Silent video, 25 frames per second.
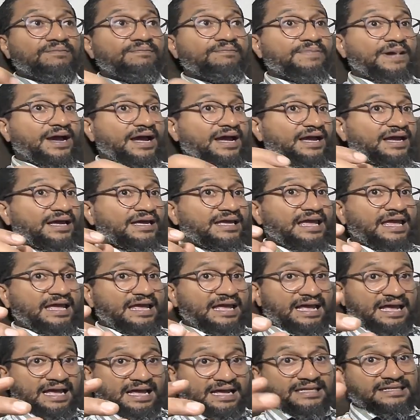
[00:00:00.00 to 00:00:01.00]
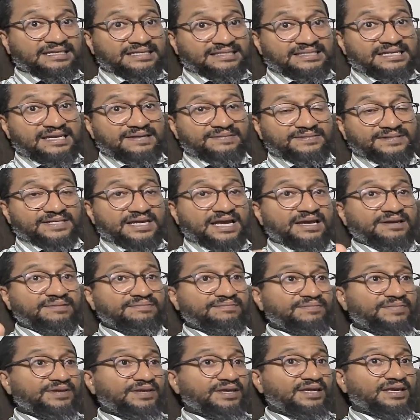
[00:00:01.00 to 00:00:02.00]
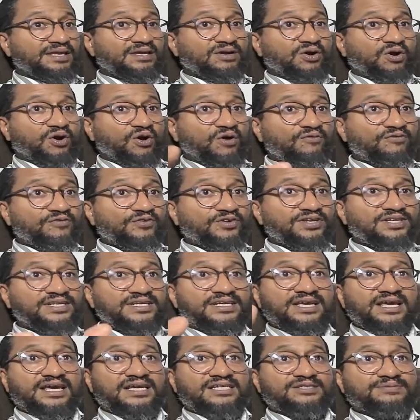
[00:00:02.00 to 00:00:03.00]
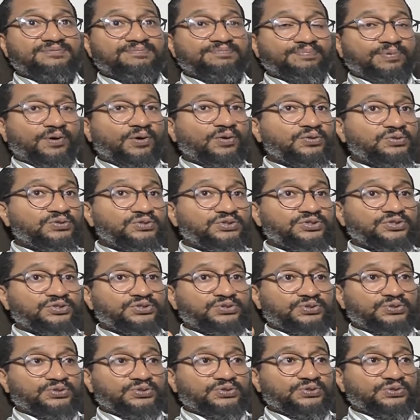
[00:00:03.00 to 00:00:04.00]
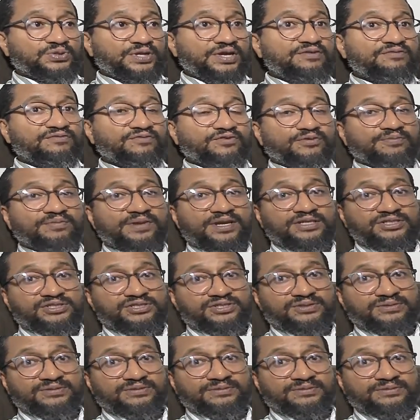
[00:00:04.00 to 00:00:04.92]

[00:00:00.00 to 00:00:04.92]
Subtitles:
but at the same time be overly exposed to information